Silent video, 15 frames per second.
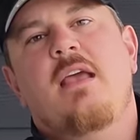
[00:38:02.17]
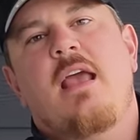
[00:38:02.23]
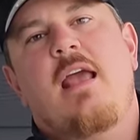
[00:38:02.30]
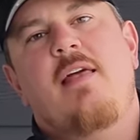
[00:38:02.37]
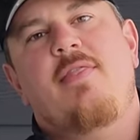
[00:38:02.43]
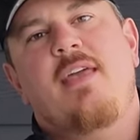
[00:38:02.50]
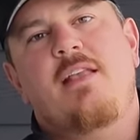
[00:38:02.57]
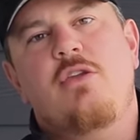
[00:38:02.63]

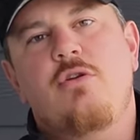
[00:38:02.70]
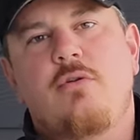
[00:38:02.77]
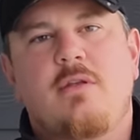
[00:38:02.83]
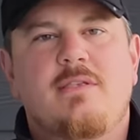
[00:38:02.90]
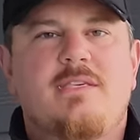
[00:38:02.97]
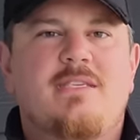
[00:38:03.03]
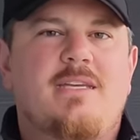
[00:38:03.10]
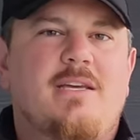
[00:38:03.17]
and then you
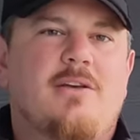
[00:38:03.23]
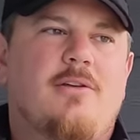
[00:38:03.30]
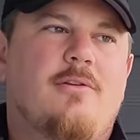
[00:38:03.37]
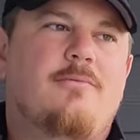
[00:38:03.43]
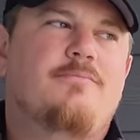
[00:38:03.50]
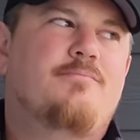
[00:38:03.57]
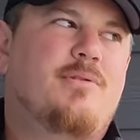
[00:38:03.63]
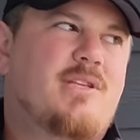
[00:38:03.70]
can
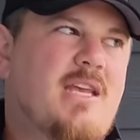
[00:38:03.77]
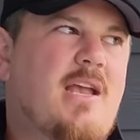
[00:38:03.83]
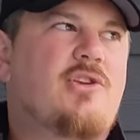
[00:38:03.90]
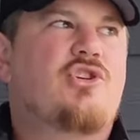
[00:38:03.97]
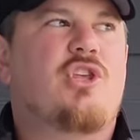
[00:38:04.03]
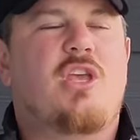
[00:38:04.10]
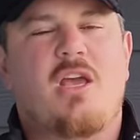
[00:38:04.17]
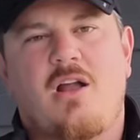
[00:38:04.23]
still
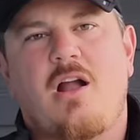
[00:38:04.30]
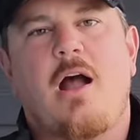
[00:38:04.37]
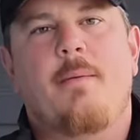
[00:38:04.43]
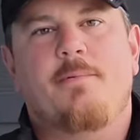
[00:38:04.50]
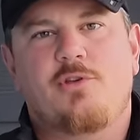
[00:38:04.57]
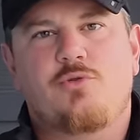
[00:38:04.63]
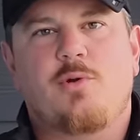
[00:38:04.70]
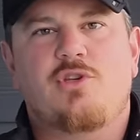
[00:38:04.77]
potentially
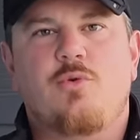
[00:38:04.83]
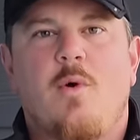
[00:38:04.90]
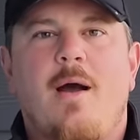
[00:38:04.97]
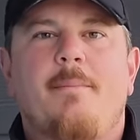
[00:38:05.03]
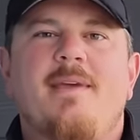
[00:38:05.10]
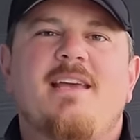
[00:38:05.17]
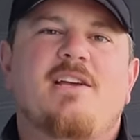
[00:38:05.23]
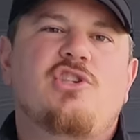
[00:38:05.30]
accomplish what you
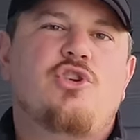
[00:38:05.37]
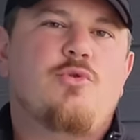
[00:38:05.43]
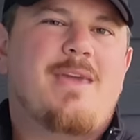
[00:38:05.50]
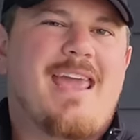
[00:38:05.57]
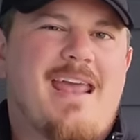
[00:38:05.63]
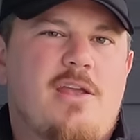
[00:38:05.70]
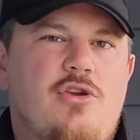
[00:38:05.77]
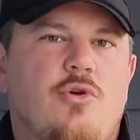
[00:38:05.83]
want because you
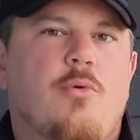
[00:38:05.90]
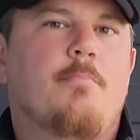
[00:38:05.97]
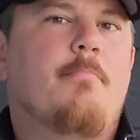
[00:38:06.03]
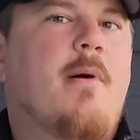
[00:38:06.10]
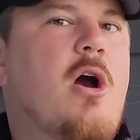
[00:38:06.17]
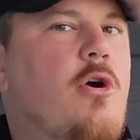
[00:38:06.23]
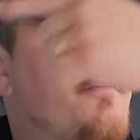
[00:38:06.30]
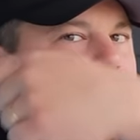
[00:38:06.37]
gain your
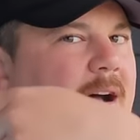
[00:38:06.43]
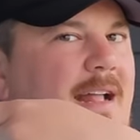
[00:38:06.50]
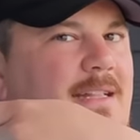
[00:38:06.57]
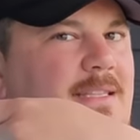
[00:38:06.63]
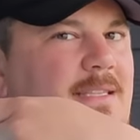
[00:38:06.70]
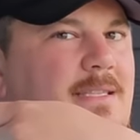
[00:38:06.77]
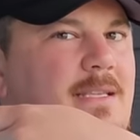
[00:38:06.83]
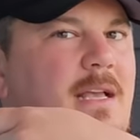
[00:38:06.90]
mode
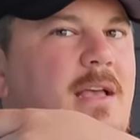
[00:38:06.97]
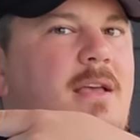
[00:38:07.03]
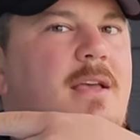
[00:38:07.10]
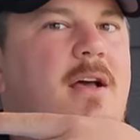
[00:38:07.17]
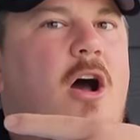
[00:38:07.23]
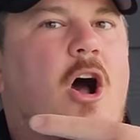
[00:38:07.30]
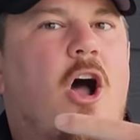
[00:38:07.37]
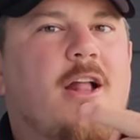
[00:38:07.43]
buttons
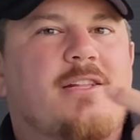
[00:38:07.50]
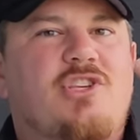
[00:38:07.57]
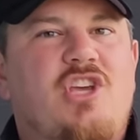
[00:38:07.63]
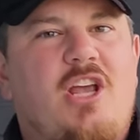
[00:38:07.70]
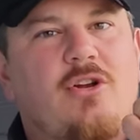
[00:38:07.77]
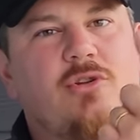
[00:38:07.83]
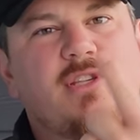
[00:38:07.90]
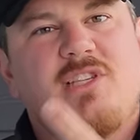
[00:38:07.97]
on
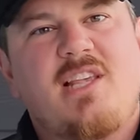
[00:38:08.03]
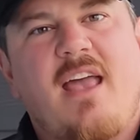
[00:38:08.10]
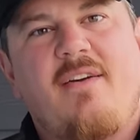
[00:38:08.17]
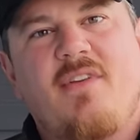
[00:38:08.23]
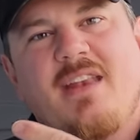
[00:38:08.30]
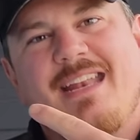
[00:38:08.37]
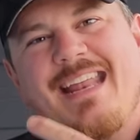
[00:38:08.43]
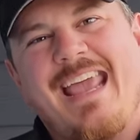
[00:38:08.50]
channel
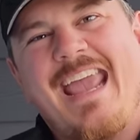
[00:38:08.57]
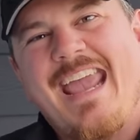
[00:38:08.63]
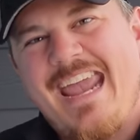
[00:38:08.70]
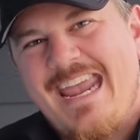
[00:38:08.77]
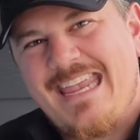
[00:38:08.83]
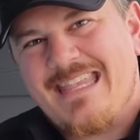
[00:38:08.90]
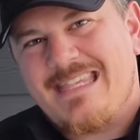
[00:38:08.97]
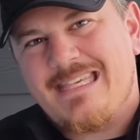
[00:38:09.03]
seven and
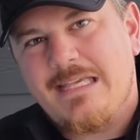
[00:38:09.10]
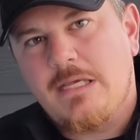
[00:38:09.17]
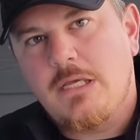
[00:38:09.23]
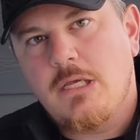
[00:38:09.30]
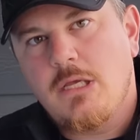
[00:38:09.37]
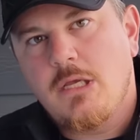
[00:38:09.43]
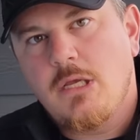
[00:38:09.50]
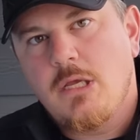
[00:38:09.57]
eight
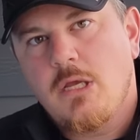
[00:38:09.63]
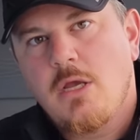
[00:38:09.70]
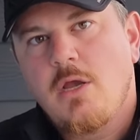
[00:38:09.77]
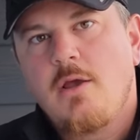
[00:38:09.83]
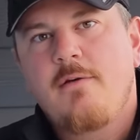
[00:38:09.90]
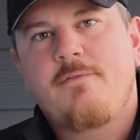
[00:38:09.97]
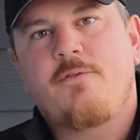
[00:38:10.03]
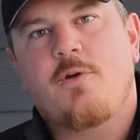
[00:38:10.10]

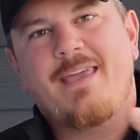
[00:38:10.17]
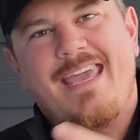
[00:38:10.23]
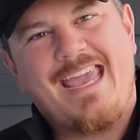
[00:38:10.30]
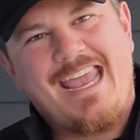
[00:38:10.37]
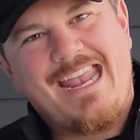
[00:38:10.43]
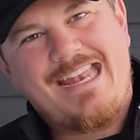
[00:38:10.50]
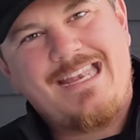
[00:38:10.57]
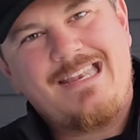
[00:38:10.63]
for
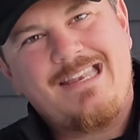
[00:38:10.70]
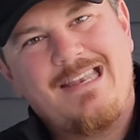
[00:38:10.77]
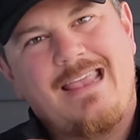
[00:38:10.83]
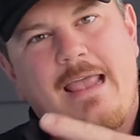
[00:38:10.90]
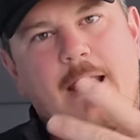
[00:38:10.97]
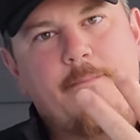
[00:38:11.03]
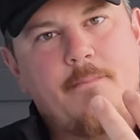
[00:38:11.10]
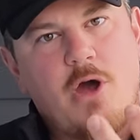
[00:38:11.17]
gain
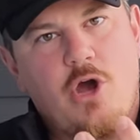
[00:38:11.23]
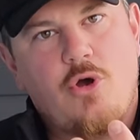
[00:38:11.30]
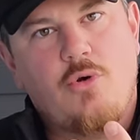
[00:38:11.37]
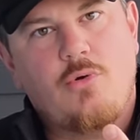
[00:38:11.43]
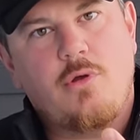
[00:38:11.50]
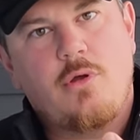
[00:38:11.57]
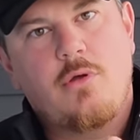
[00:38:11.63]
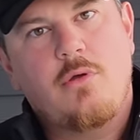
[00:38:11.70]
and
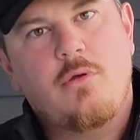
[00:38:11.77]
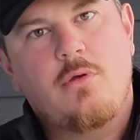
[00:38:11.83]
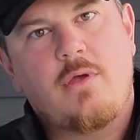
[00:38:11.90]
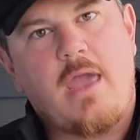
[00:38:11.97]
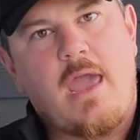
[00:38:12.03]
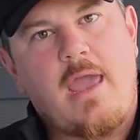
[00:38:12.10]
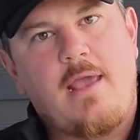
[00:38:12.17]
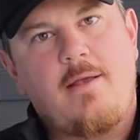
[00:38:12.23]
mode,
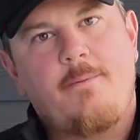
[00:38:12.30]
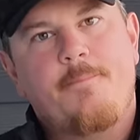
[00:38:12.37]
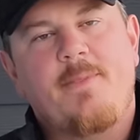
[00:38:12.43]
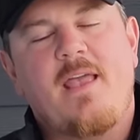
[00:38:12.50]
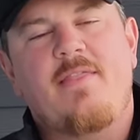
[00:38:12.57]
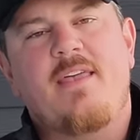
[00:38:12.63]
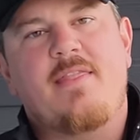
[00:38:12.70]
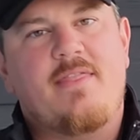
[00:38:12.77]
okay?
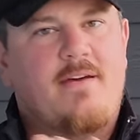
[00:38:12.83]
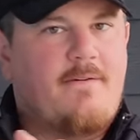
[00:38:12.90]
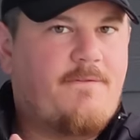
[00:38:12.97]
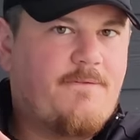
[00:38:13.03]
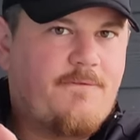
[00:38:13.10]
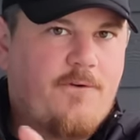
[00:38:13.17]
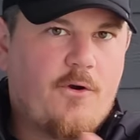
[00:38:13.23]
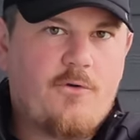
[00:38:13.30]
And then the
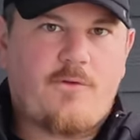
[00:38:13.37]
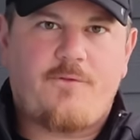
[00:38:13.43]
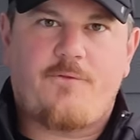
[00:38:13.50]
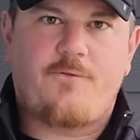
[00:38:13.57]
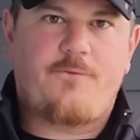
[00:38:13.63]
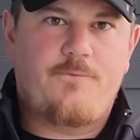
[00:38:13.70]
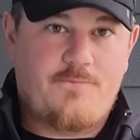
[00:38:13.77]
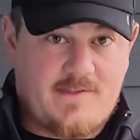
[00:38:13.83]
first
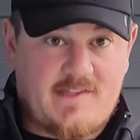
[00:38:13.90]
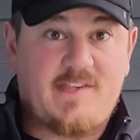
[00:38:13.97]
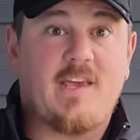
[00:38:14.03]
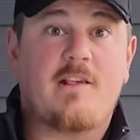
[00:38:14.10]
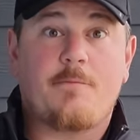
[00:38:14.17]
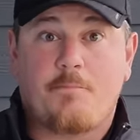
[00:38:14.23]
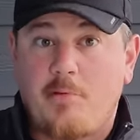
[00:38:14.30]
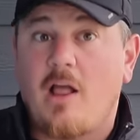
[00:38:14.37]

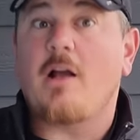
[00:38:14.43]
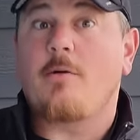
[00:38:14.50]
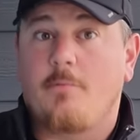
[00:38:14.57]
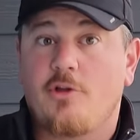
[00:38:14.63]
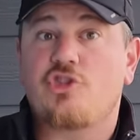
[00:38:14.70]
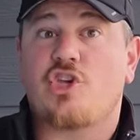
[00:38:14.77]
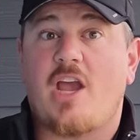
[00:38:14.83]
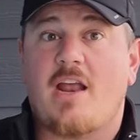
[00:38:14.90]
six
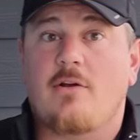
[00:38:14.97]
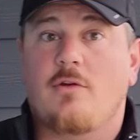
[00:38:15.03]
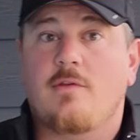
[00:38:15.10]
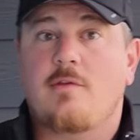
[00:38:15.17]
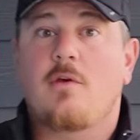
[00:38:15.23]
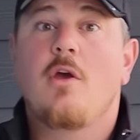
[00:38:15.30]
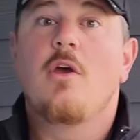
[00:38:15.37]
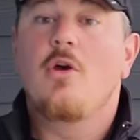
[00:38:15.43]
pluggable
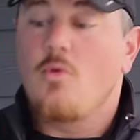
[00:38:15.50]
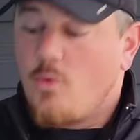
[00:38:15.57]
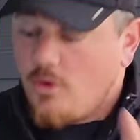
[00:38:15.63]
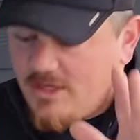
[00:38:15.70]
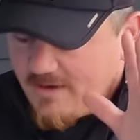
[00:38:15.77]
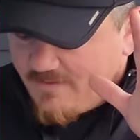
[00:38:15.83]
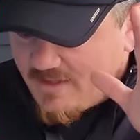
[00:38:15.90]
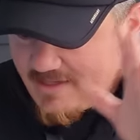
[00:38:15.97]
channels will
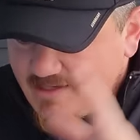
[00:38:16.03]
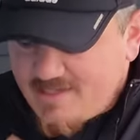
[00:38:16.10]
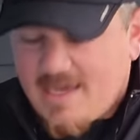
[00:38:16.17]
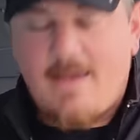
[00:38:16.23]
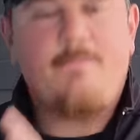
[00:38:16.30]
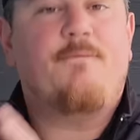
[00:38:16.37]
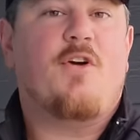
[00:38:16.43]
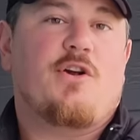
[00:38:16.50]
give you the
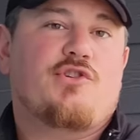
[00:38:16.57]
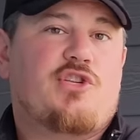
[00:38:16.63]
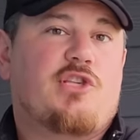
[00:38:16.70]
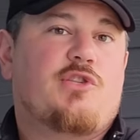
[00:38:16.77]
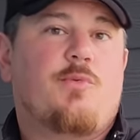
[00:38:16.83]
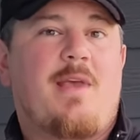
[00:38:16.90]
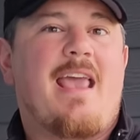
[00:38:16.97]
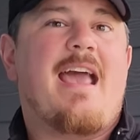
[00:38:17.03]
same
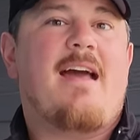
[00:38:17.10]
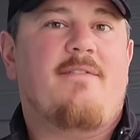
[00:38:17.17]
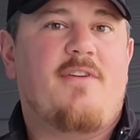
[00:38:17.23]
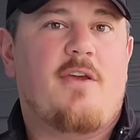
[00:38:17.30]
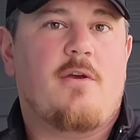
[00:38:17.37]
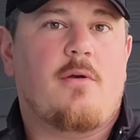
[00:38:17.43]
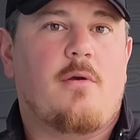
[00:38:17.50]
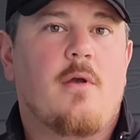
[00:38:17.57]
functions we have
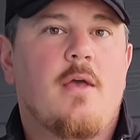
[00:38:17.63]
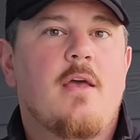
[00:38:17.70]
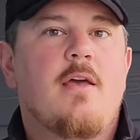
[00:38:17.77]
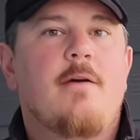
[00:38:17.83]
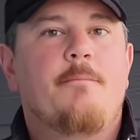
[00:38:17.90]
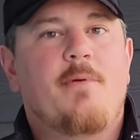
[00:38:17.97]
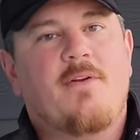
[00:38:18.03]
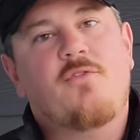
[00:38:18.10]
here.
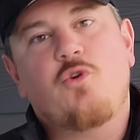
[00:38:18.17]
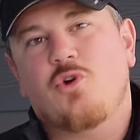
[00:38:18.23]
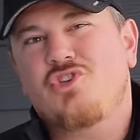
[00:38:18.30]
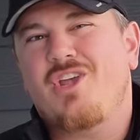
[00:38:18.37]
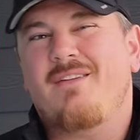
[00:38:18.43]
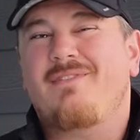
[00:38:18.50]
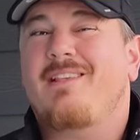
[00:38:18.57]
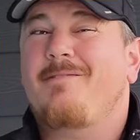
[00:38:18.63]
But of course,
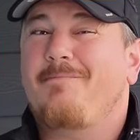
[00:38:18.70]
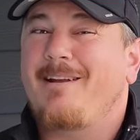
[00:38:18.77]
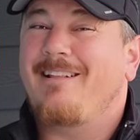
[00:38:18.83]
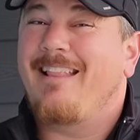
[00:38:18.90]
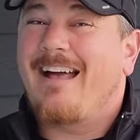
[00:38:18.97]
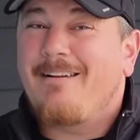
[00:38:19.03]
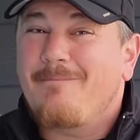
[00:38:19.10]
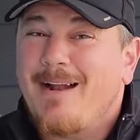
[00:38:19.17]
you have to spend a
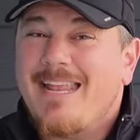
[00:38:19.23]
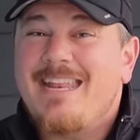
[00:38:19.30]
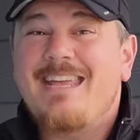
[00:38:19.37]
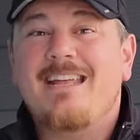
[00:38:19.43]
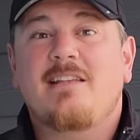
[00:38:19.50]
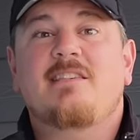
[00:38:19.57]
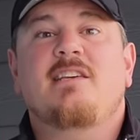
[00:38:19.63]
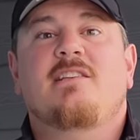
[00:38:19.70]
lot of money to
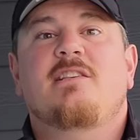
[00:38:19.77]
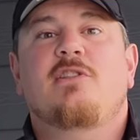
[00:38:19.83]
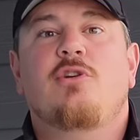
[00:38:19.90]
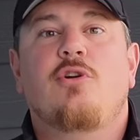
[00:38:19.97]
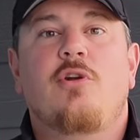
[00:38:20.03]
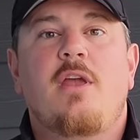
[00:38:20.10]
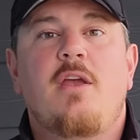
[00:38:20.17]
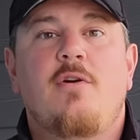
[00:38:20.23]
get a
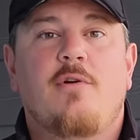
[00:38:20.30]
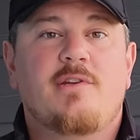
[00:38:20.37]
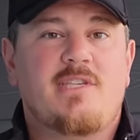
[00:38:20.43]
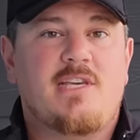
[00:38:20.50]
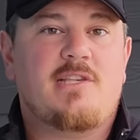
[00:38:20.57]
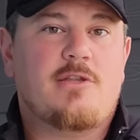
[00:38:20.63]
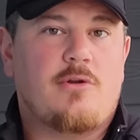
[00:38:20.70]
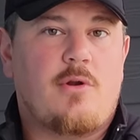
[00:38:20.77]
630 or a
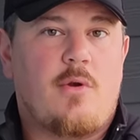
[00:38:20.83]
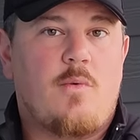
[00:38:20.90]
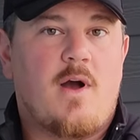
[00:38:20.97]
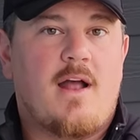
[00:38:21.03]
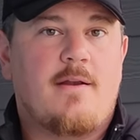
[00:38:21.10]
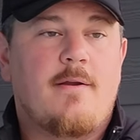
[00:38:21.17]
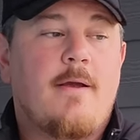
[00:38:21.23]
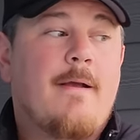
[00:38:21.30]

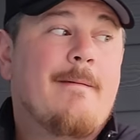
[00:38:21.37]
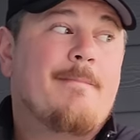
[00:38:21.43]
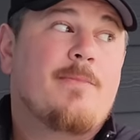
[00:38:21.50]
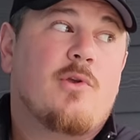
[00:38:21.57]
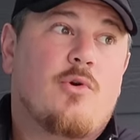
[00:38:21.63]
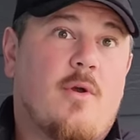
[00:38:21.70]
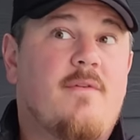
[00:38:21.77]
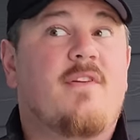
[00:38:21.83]
631
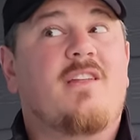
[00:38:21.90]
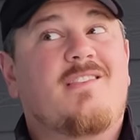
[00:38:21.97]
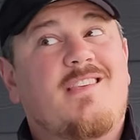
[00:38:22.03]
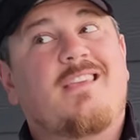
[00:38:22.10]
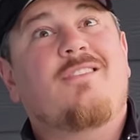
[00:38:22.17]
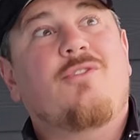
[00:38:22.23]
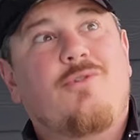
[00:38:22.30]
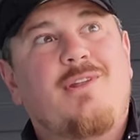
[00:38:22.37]
or even a
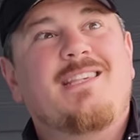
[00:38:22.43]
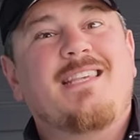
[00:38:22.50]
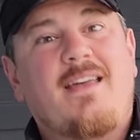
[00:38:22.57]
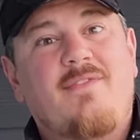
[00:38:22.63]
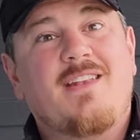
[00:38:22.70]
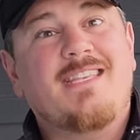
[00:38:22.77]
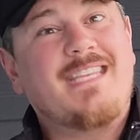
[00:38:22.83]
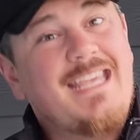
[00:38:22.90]

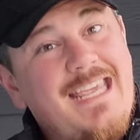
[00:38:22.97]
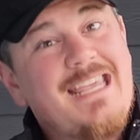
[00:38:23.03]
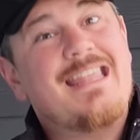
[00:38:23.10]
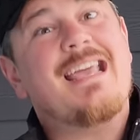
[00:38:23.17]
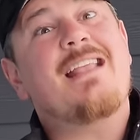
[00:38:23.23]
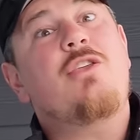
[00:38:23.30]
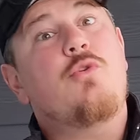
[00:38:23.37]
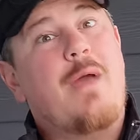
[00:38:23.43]
637T.
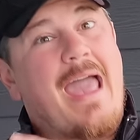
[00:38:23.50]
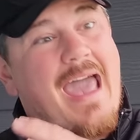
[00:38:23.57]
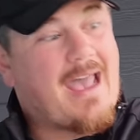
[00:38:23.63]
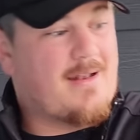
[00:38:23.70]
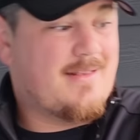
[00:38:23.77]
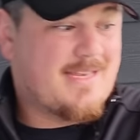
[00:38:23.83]
Then you add